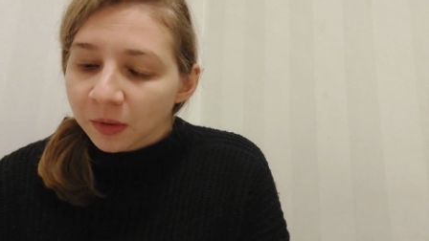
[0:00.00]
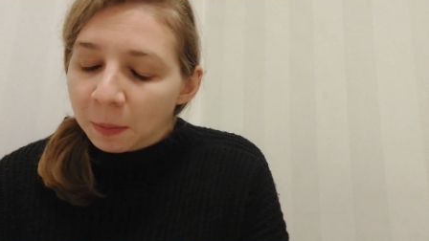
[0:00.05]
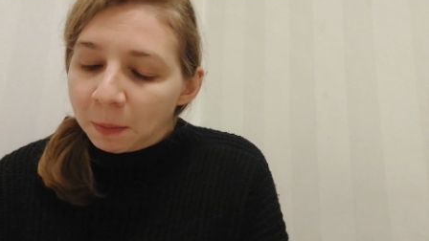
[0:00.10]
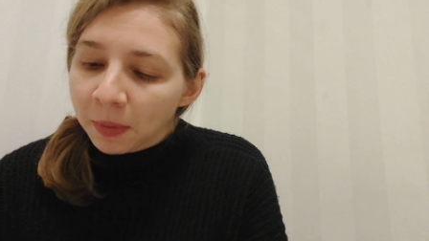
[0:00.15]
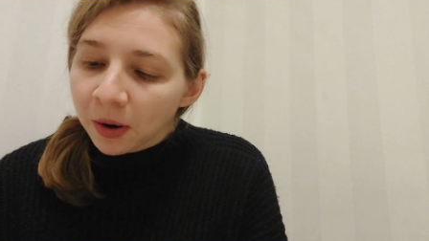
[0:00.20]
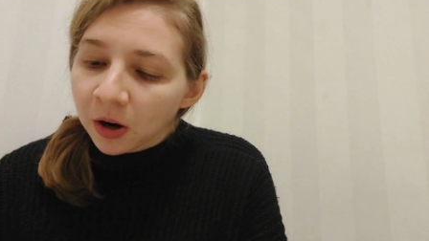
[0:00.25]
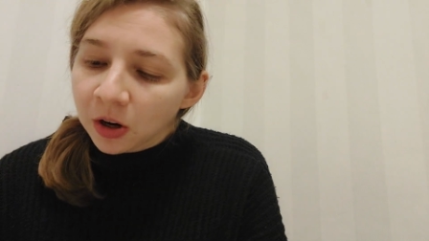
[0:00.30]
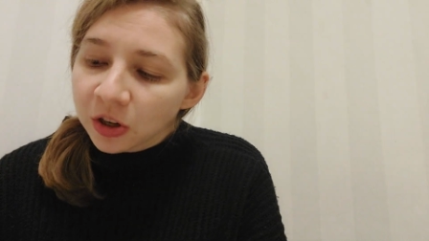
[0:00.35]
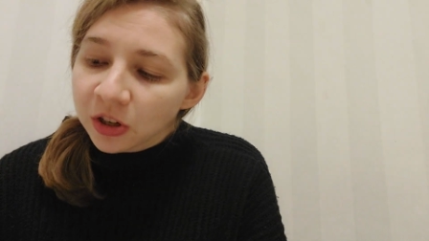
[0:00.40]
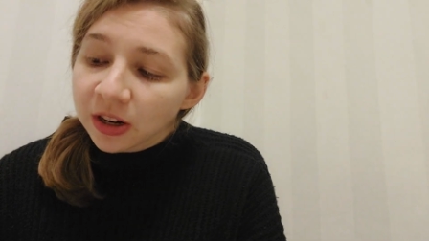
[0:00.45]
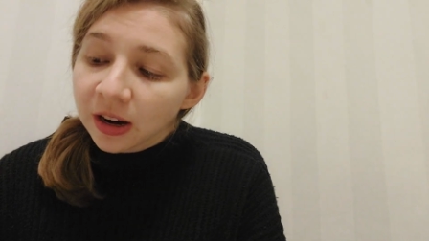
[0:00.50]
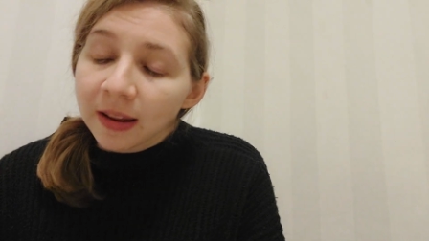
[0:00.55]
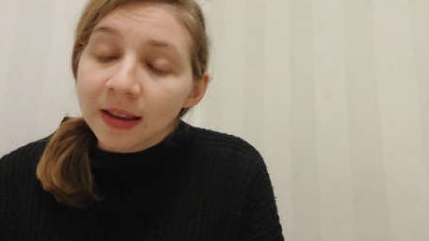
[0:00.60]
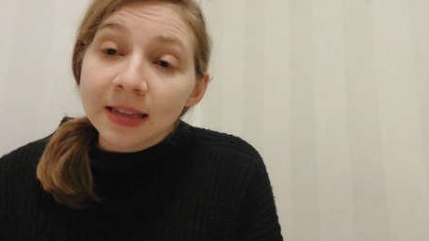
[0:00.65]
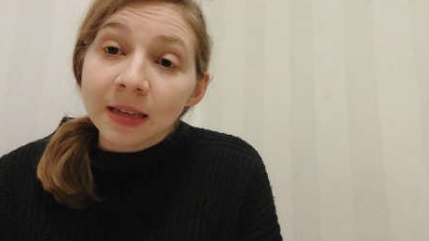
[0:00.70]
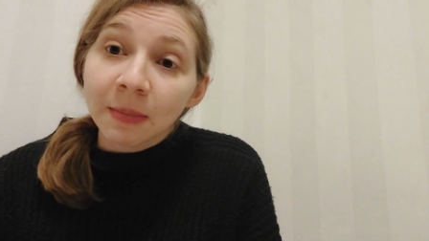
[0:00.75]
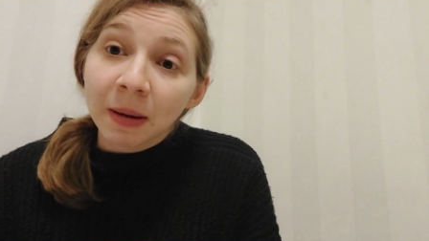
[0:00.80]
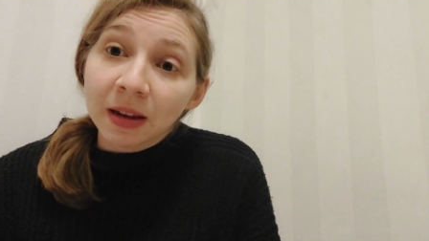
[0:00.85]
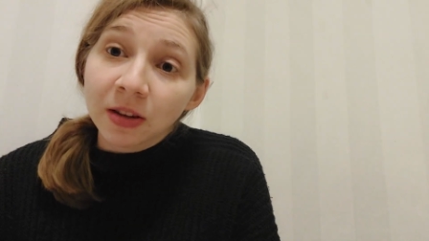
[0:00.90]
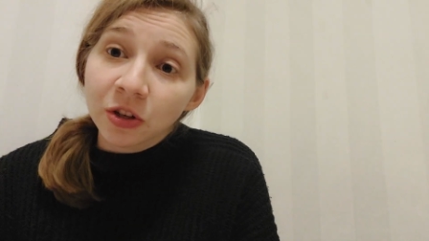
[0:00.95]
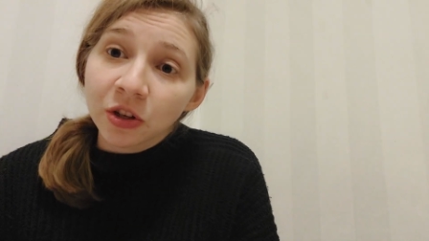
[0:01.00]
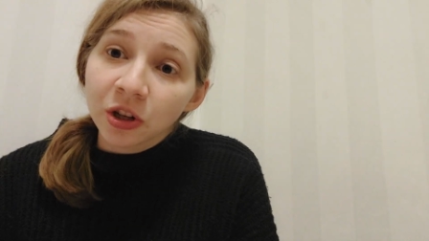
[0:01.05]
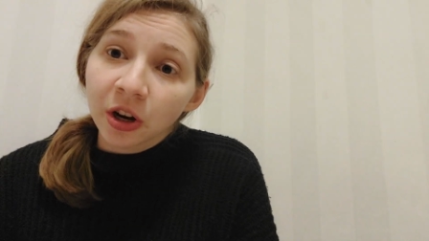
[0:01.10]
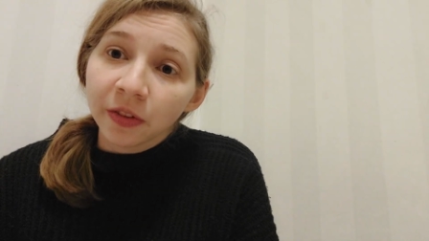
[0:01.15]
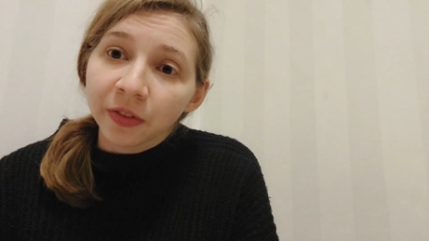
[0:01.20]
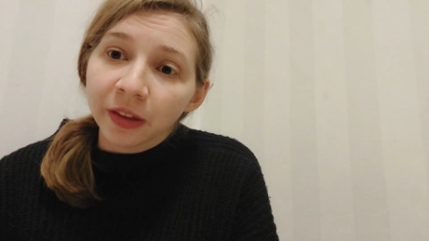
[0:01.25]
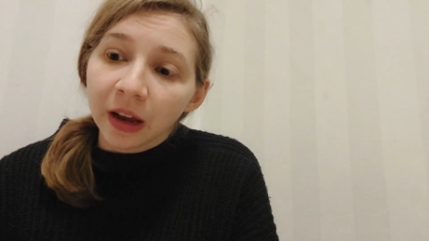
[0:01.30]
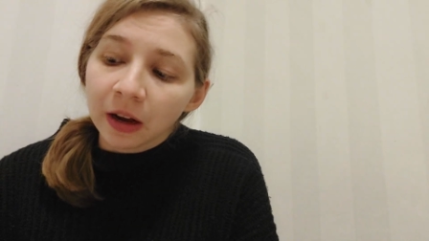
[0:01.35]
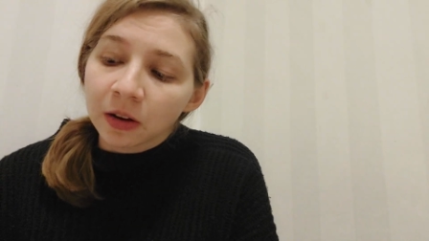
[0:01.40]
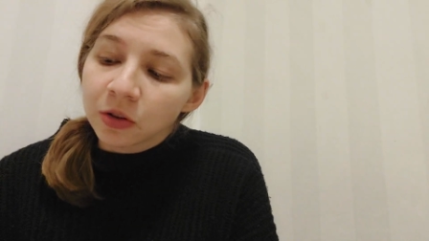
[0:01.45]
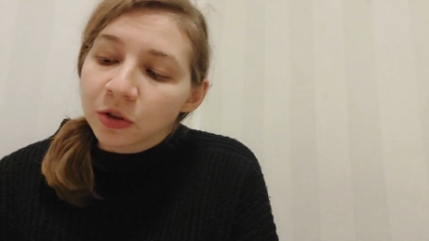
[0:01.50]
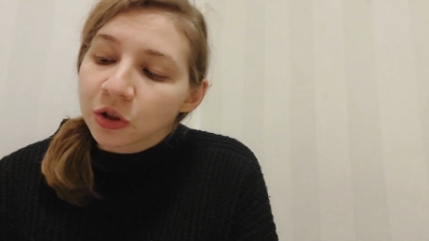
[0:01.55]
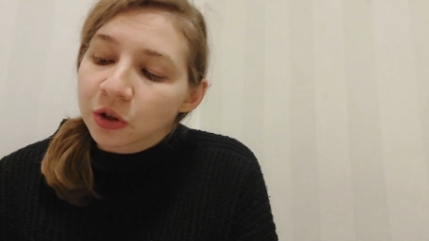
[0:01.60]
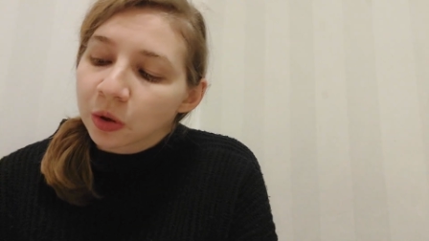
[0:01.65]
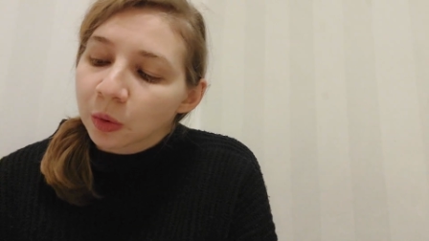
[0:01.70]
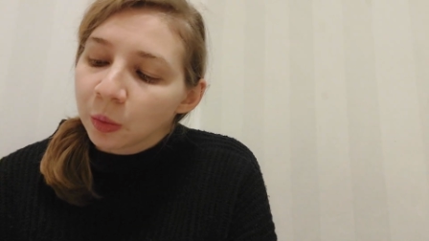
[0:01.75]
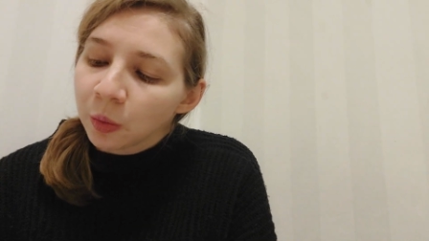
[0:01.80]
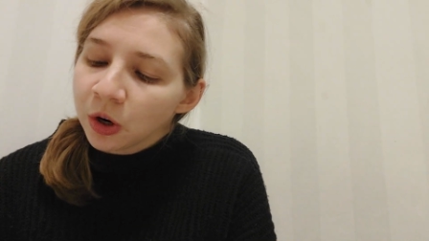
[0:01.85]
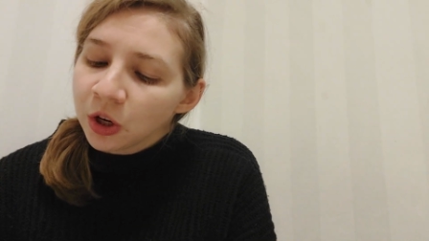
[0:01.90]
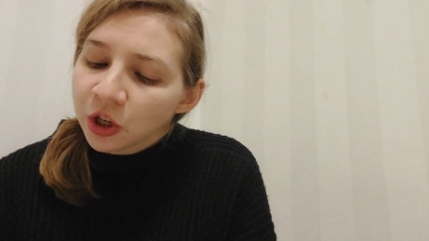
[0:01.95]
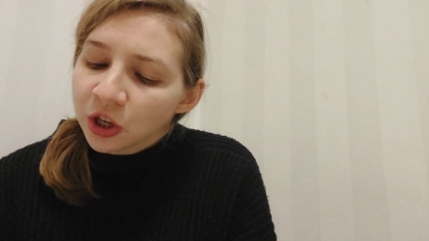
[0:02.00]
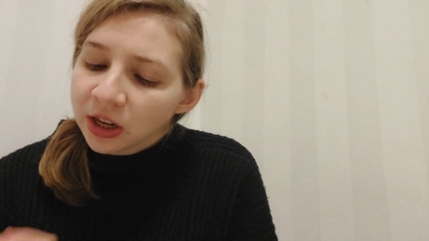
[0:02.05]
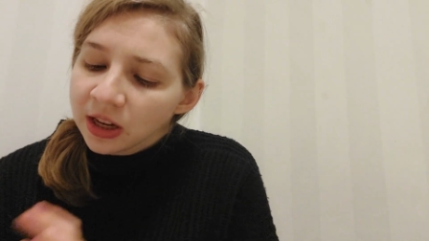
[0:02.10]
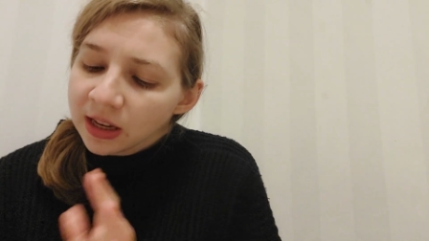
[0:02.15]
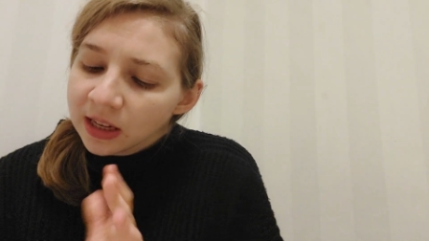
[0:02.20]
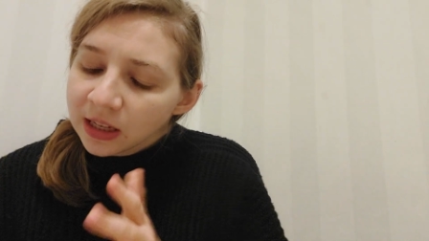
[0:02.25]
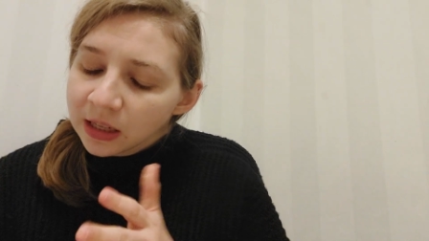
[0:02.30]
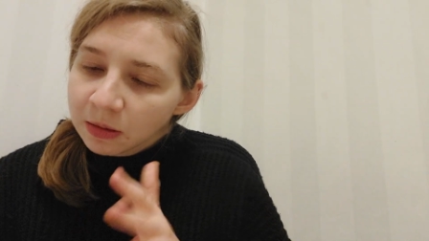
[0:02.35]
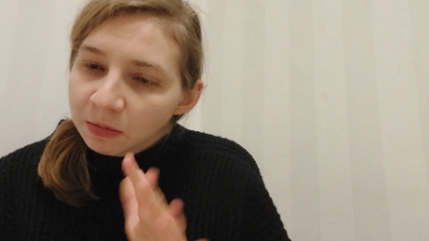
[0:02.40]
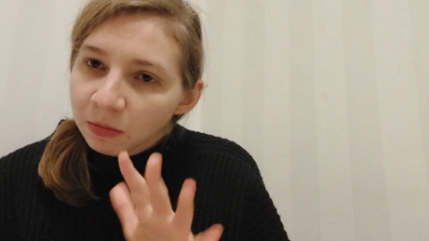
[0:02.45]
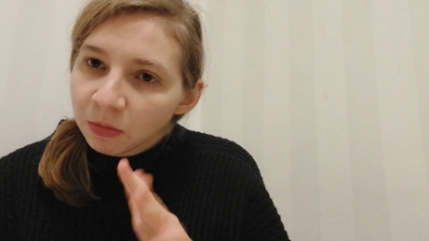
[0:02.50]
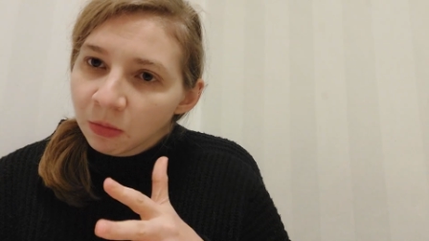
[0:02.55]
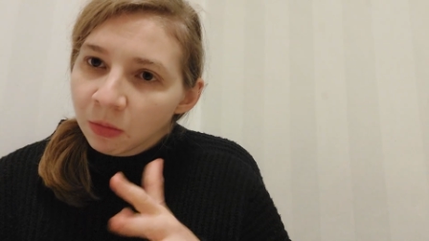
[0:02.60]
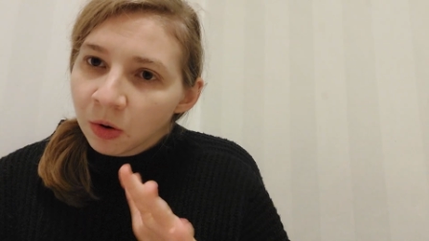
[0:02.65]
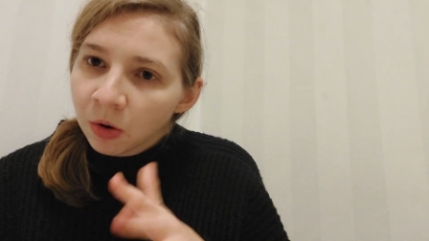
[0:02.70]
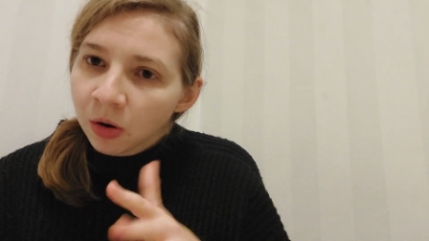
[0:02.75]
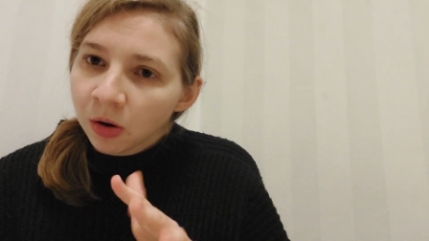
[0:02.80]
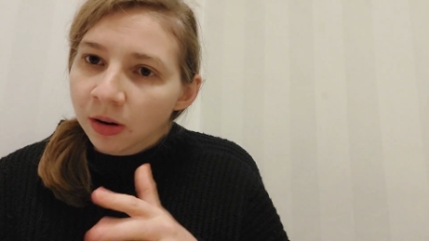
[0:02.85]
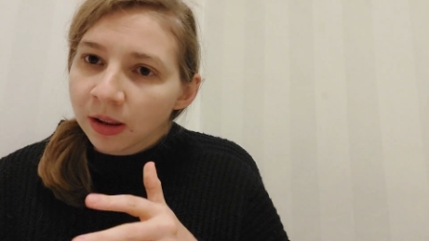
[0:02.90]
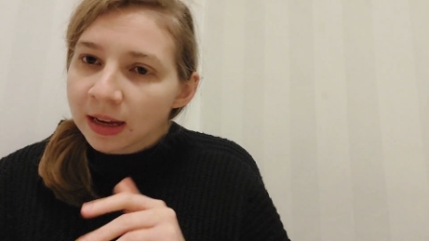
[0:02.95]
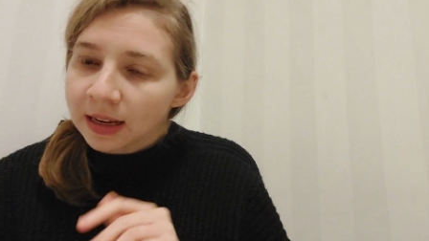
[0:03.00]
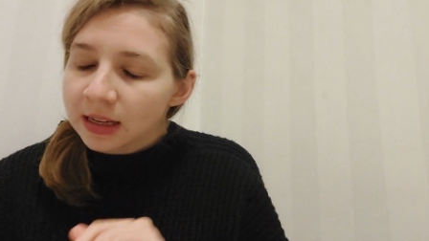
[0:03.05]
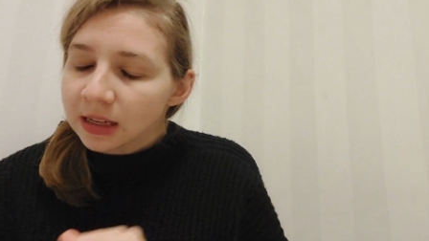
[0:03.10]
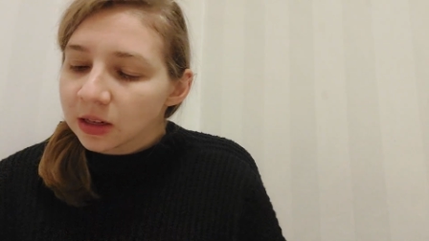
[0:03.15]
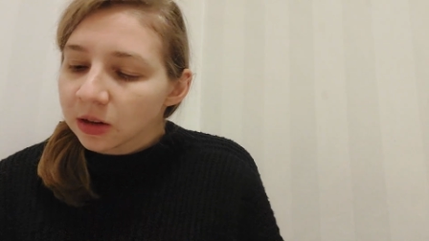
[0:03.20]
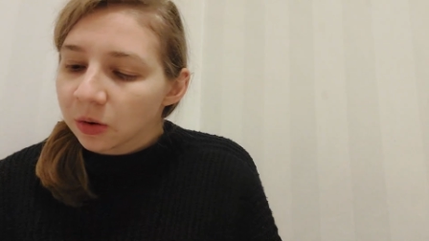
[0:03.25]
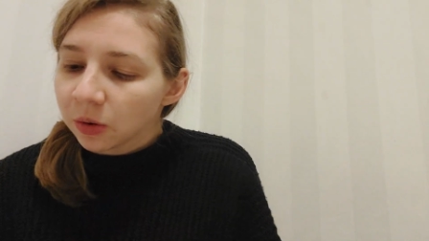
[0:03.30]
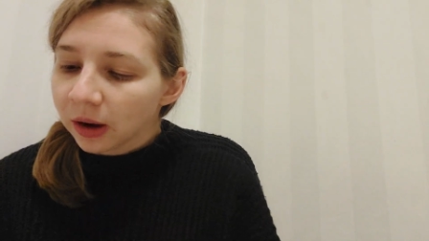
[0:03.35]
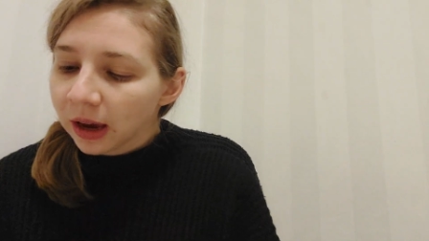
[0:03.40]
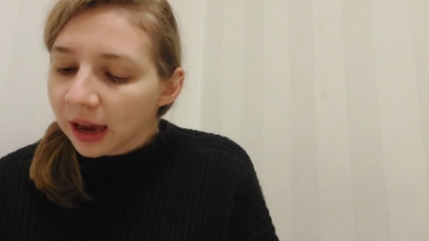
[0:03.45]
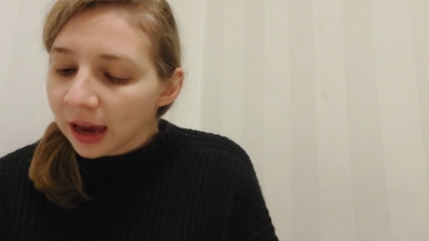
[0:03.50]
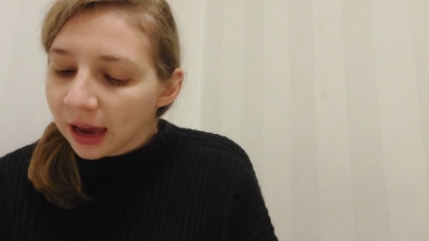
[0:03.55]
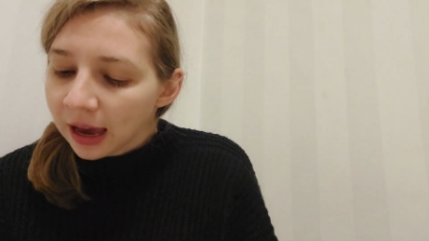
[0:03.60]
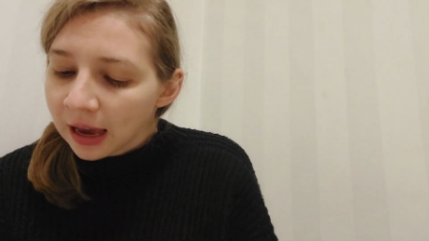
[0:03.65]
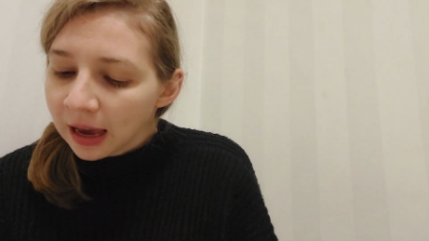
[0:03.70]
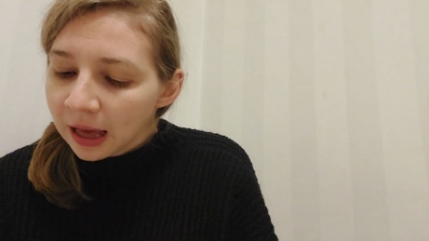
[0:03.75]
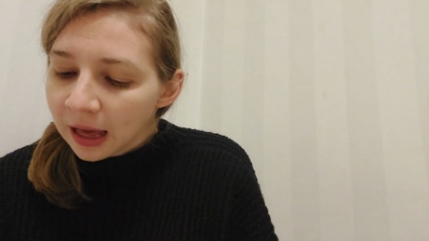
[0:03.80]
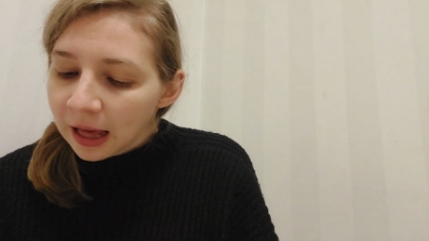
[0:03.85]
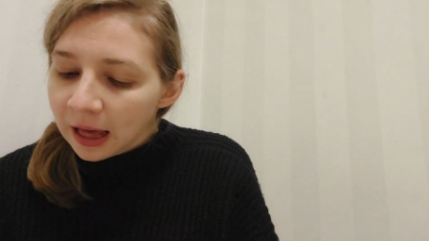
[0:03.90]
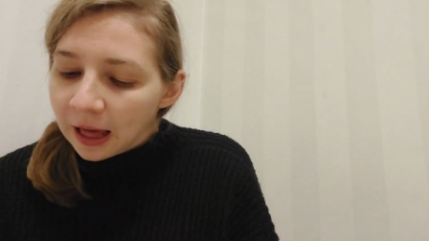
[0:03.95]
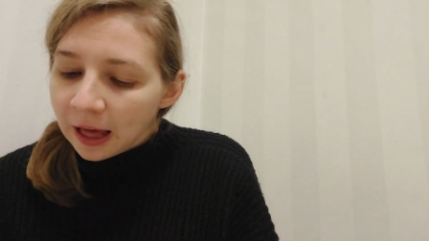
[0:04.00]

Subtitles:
part that is about shutdowns, which is more or less okay.